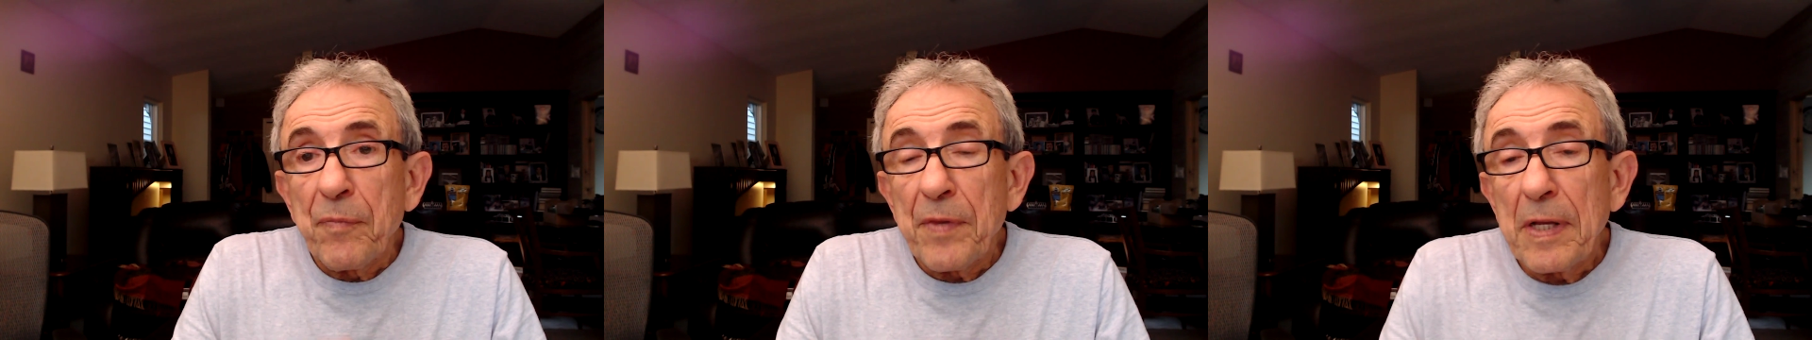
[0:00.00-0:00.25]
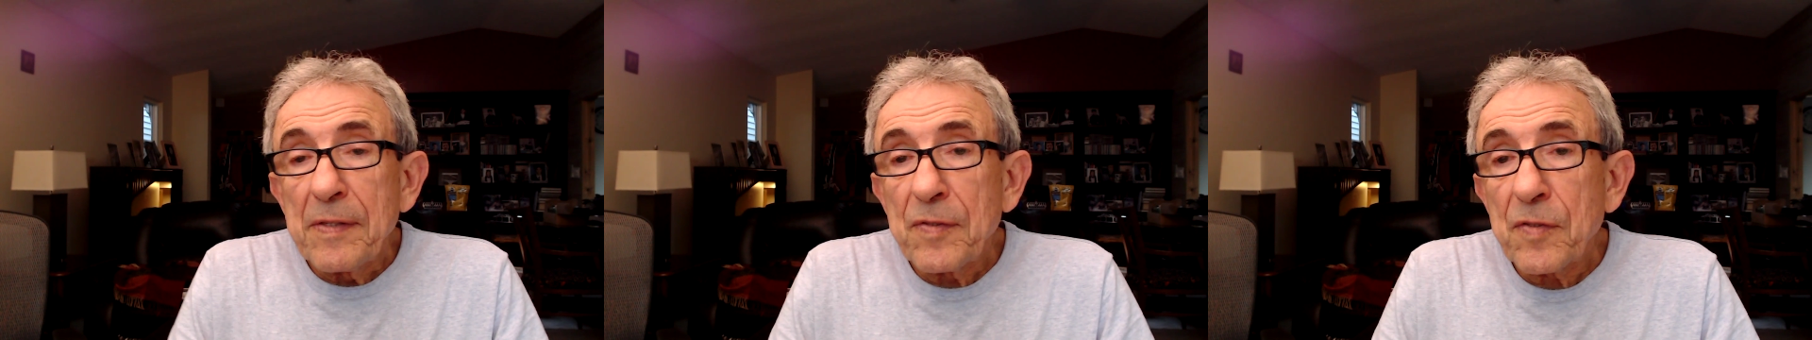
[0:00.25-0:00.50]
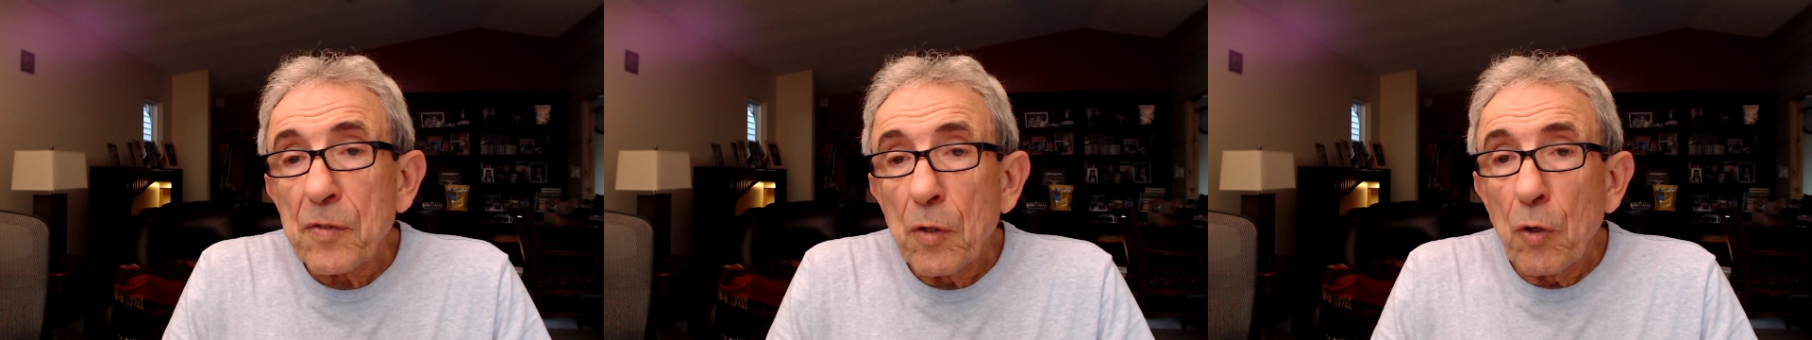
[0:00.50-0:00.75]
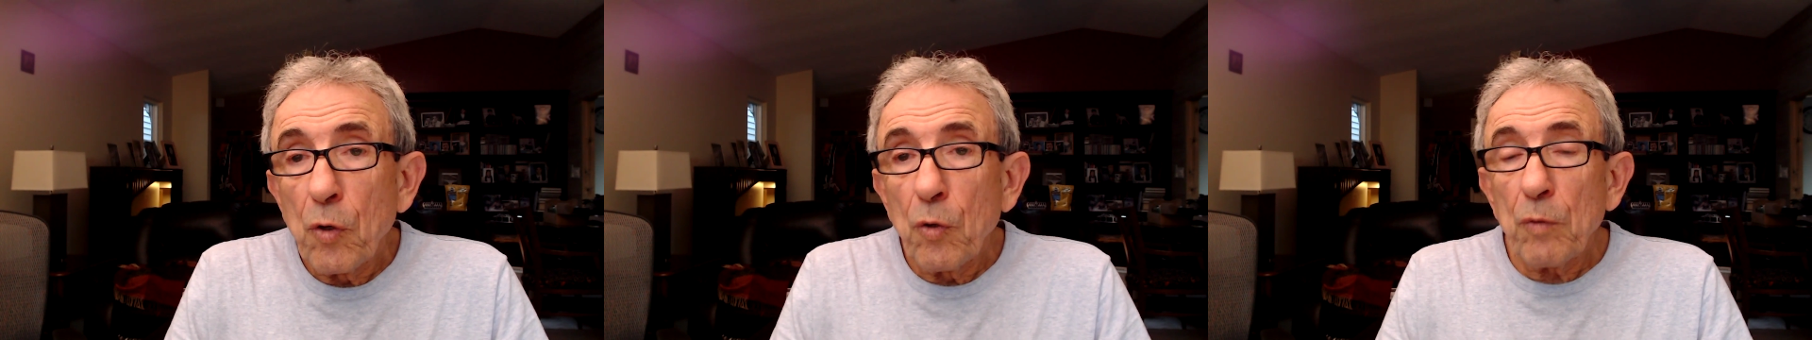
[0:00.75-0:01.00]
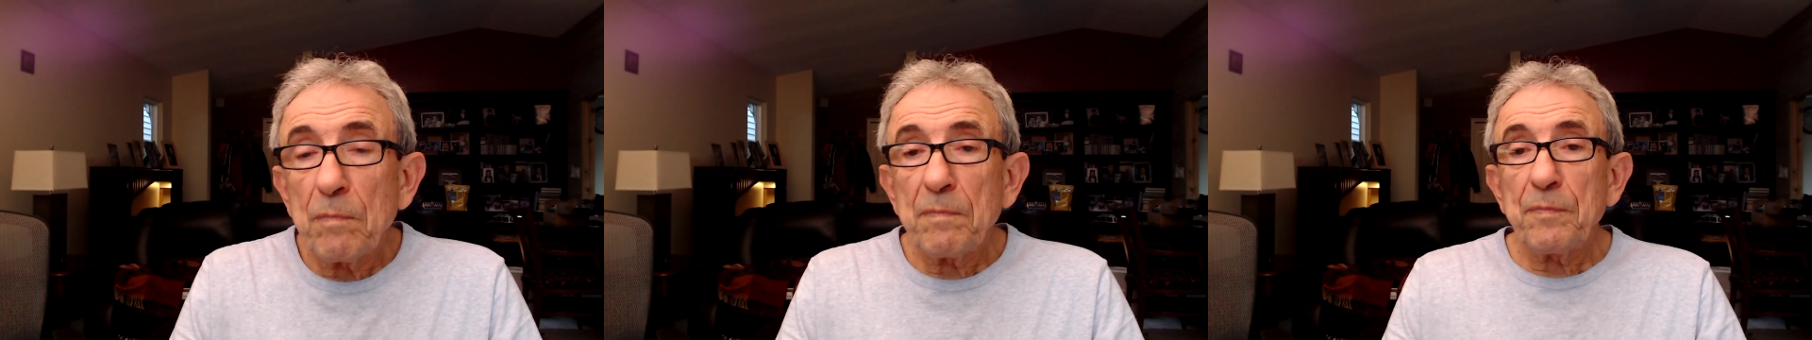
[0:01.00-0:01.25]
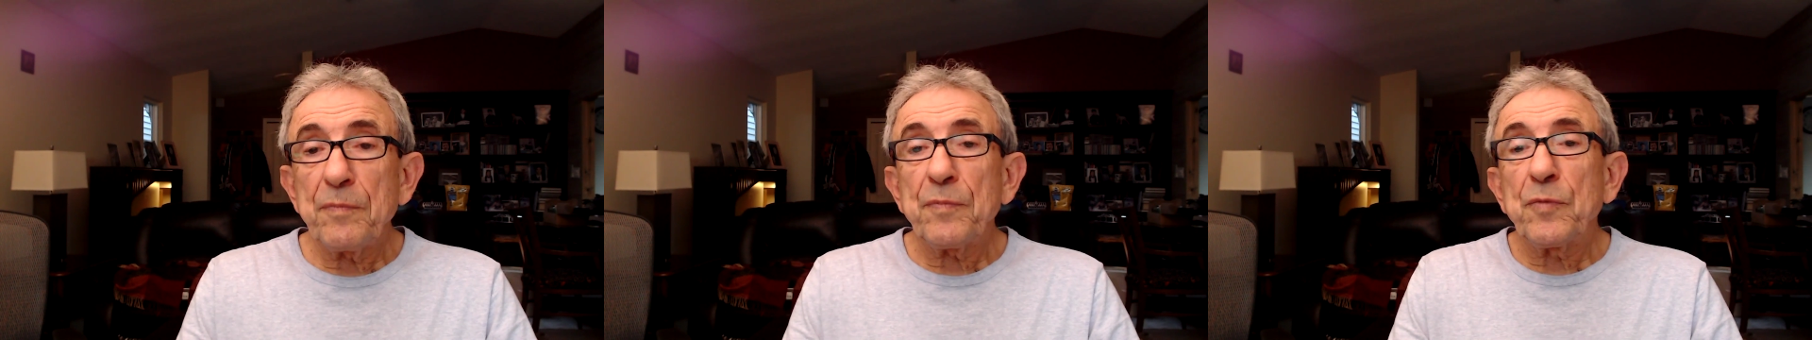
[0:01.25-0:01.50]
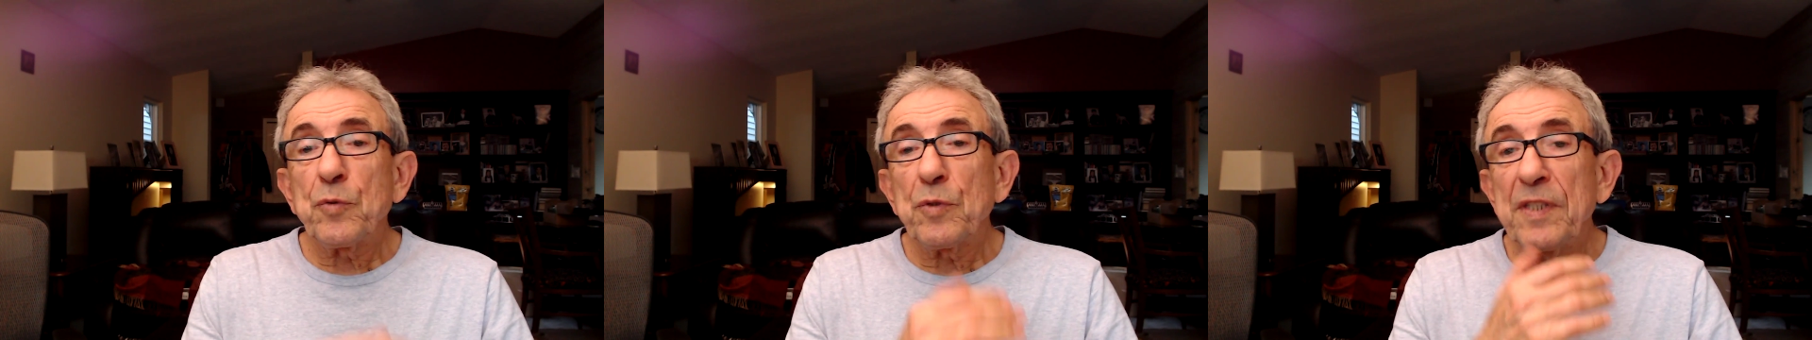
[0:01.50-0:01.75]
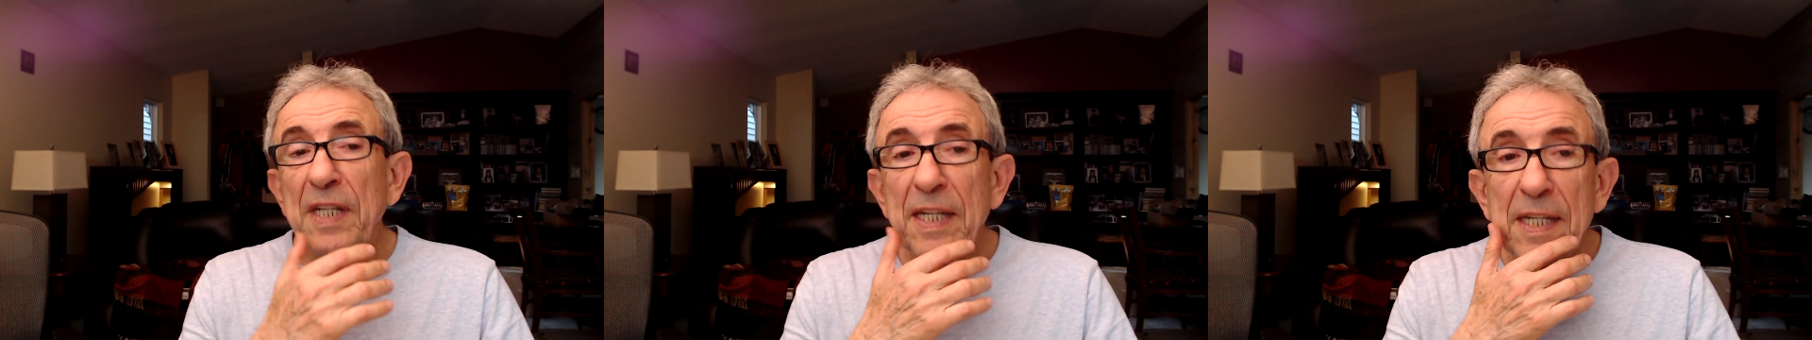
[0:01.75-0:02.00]
So
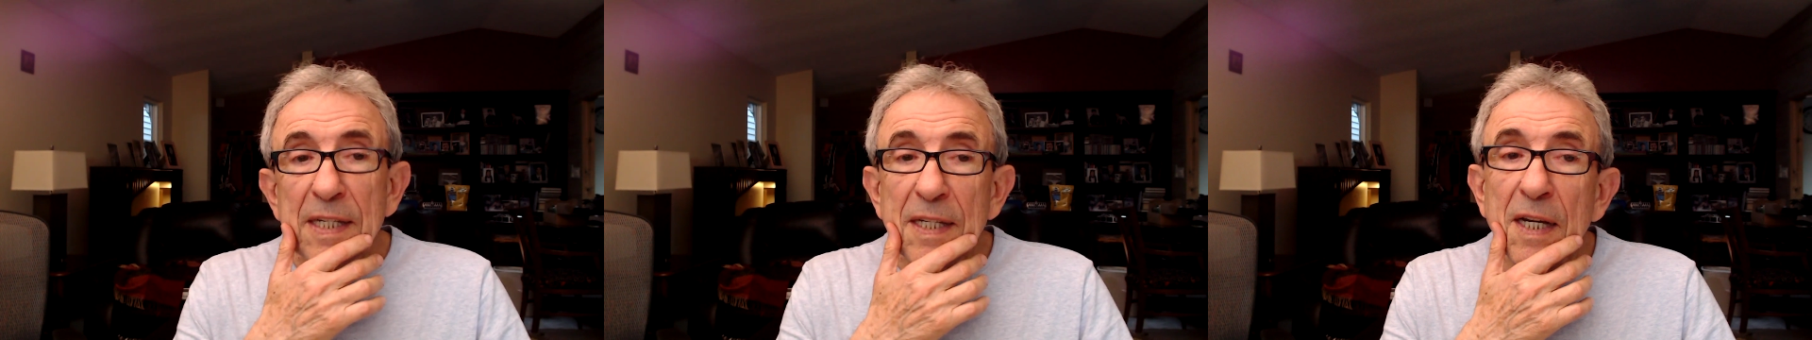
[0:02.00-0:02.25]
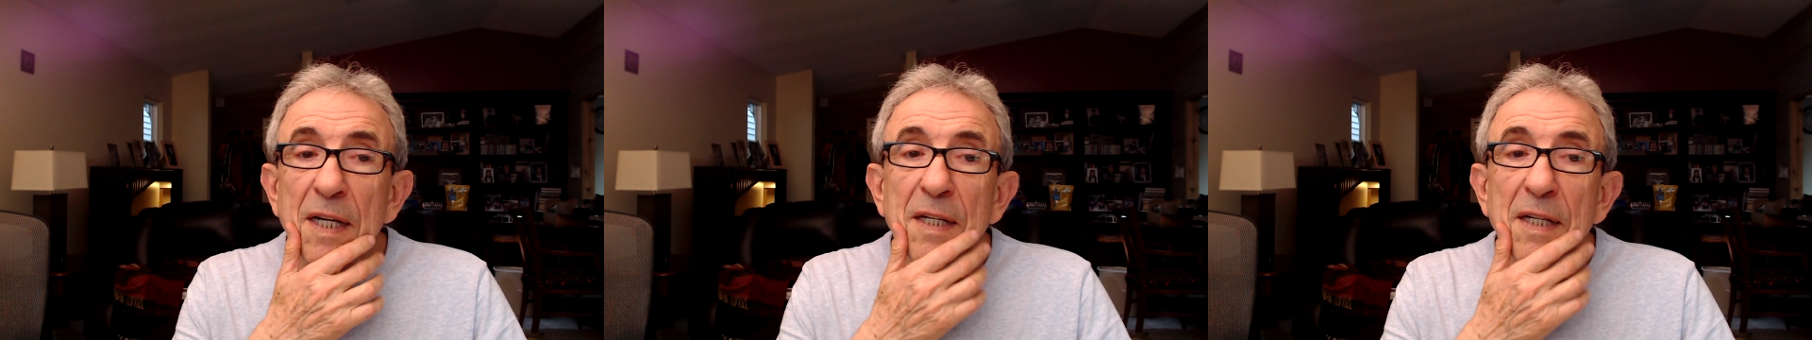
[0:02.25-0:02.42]
today